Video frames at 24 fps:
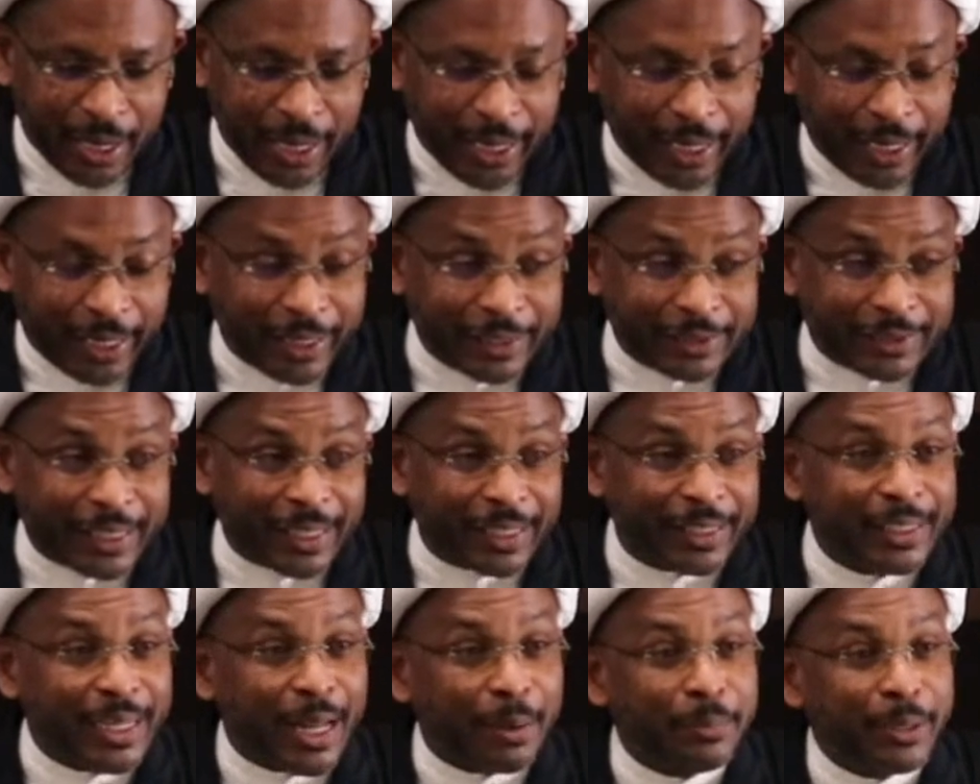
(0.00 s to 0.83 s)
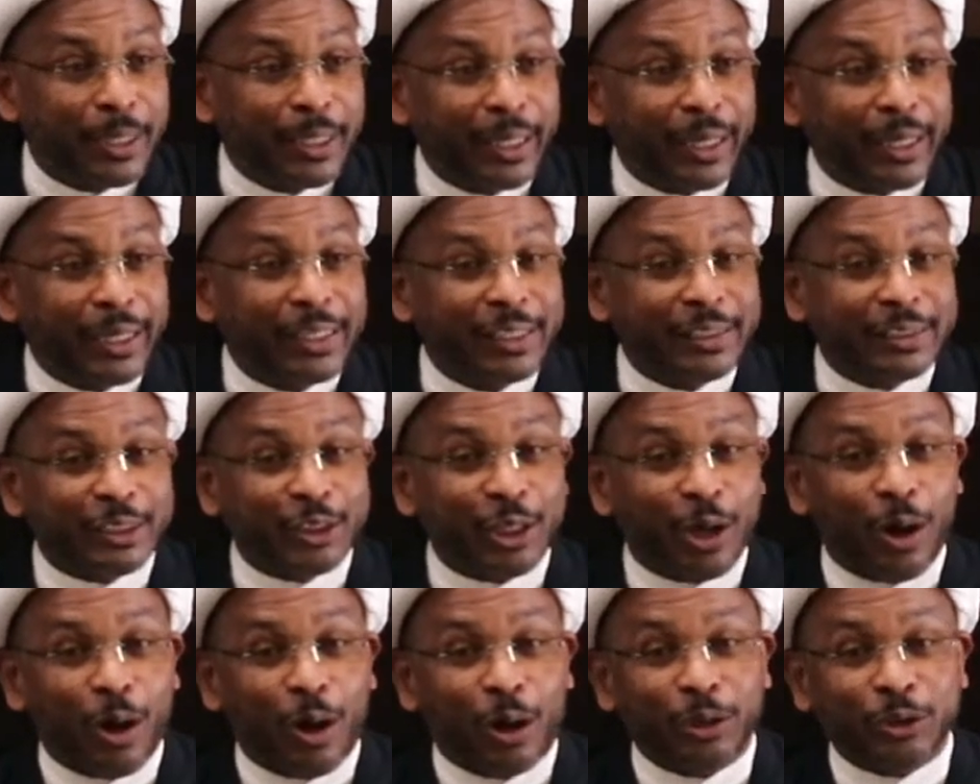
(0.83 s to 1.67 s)
He said, Nabi Isa
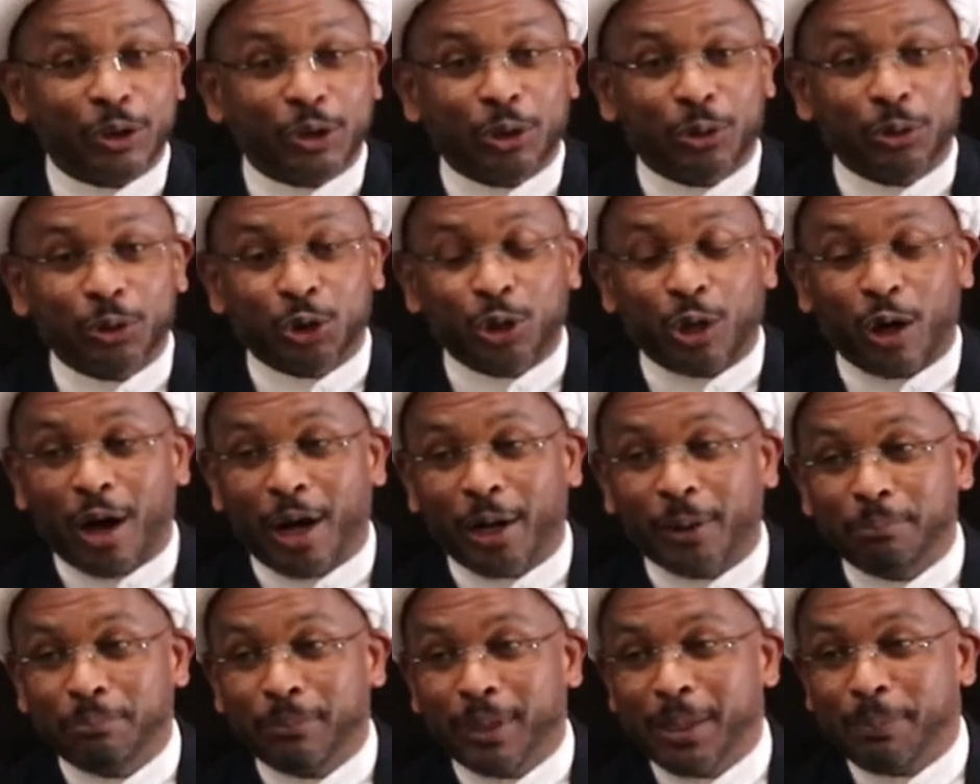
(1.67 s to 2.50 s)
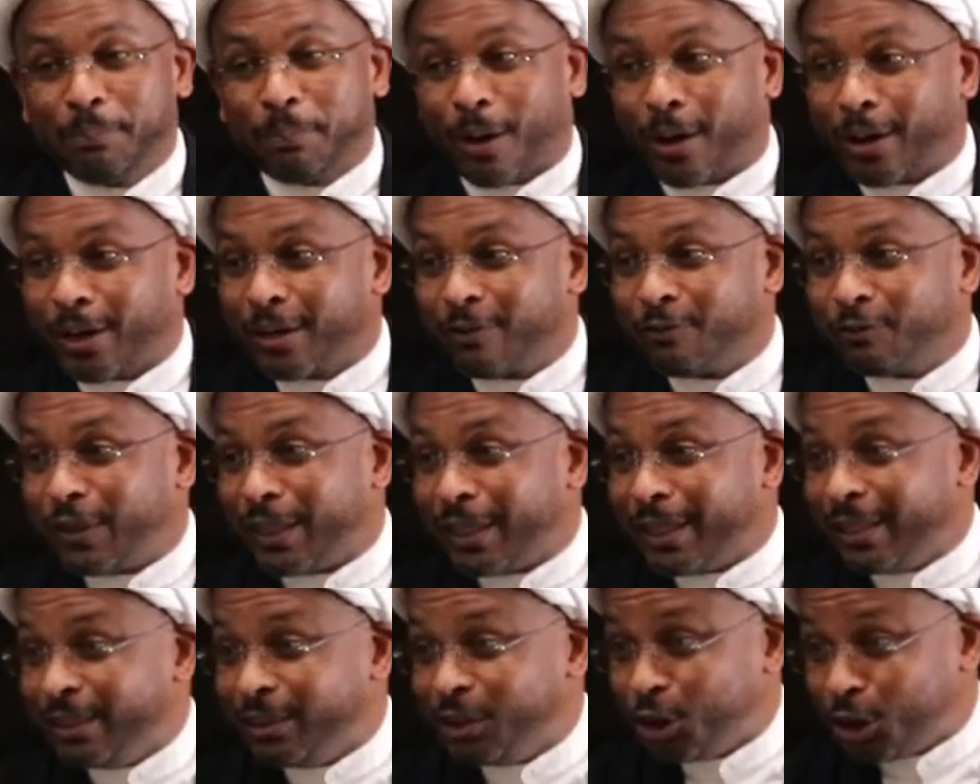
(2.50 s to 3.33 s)
also taught me part of
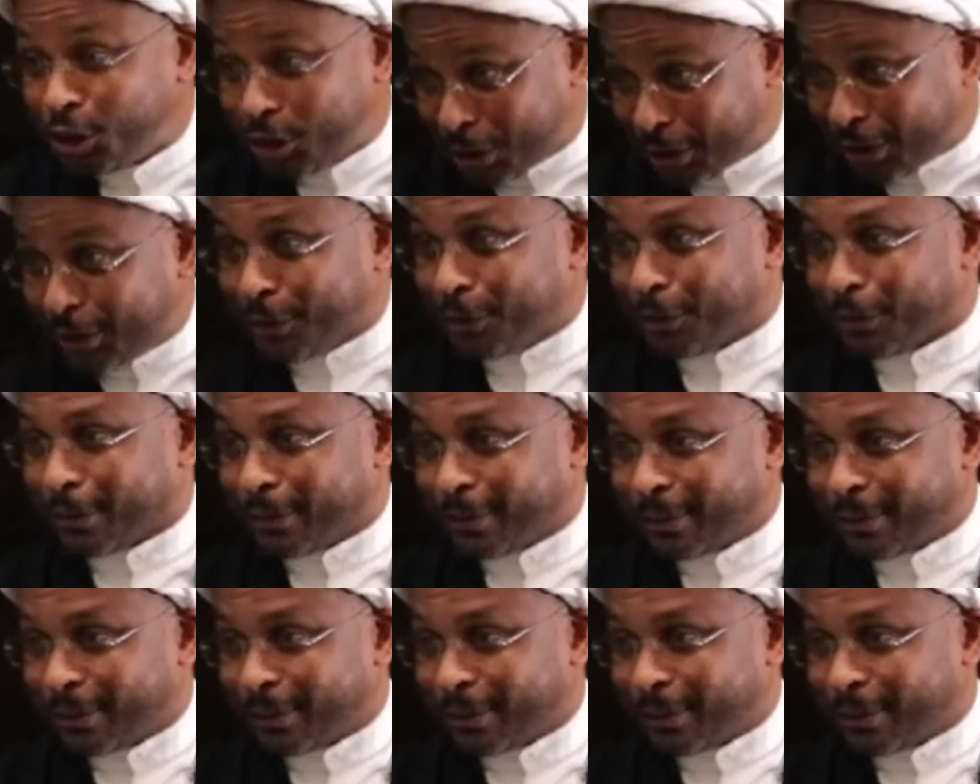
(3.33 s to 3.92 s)
the Injil.